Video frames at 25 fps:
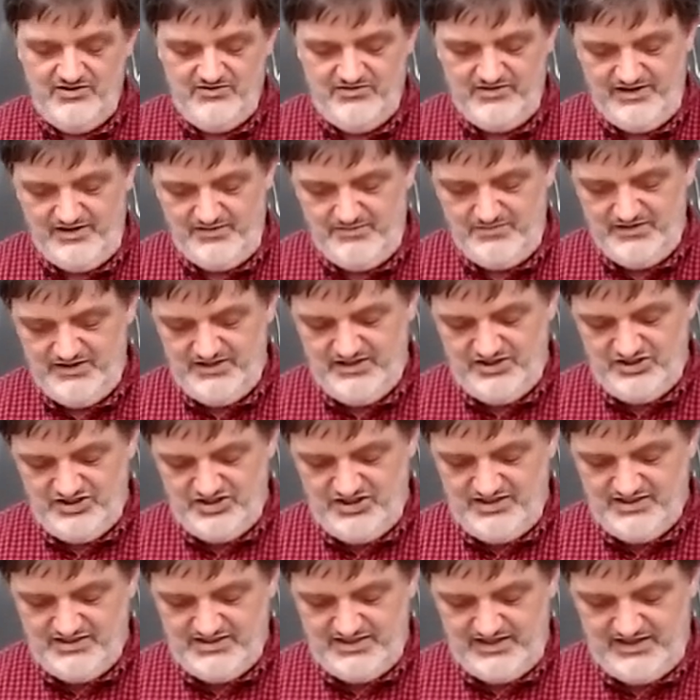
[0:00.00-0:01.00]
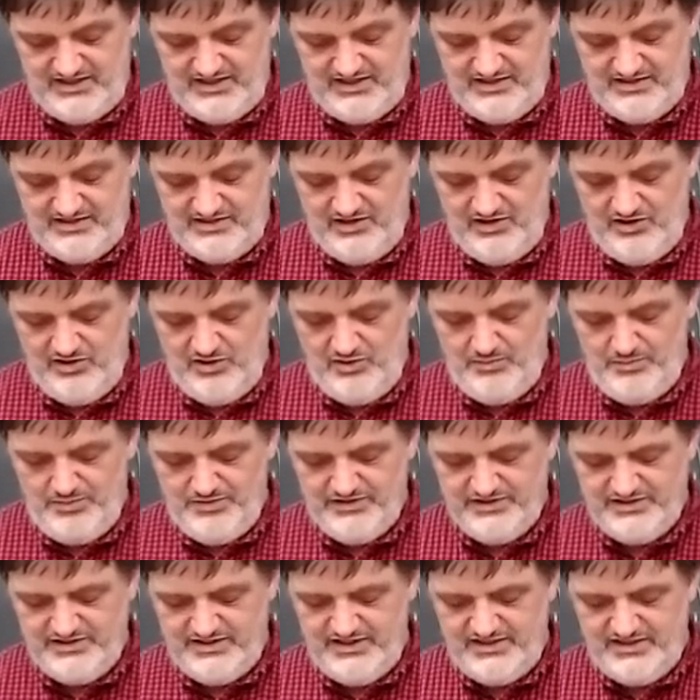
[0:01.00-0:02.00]
Right. But then she says,
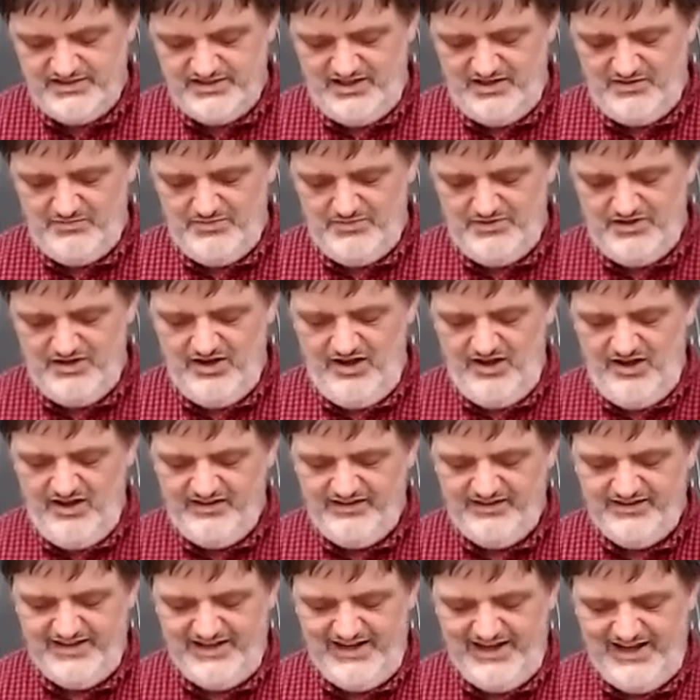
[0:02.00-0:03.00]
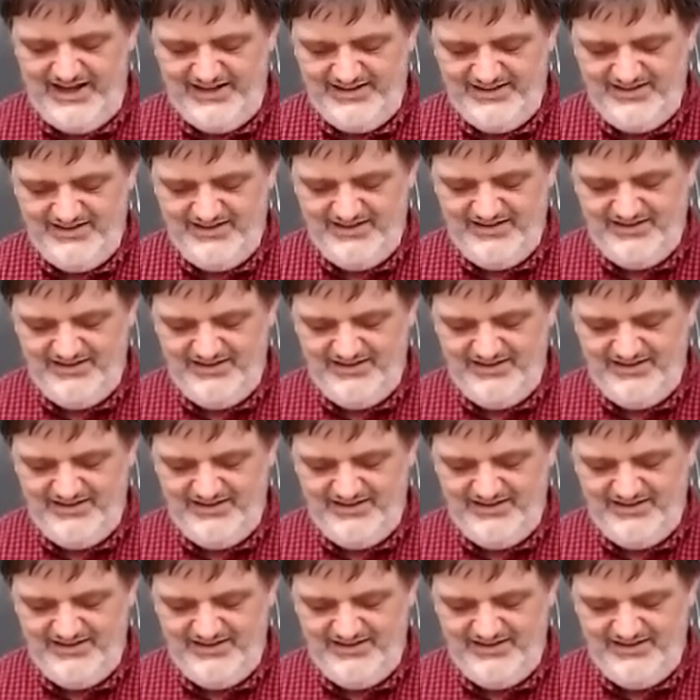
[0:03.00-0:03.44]
persisting beyond that